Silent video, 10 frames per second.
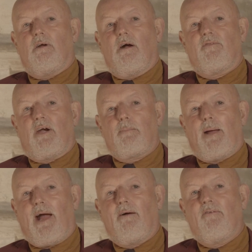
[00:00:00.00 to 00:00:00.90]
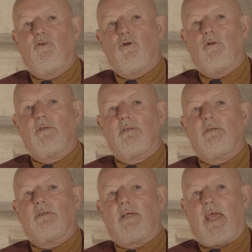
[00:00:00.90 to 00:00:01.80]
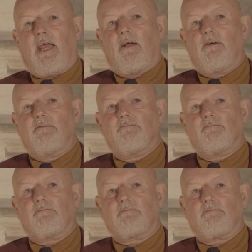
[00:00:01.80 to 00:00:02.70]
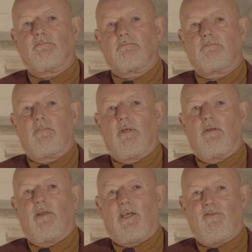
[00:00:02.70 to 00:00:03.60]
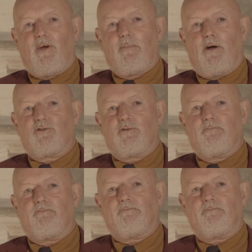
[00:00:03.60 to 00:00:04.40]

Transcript: a very powerful king. Thank you very much.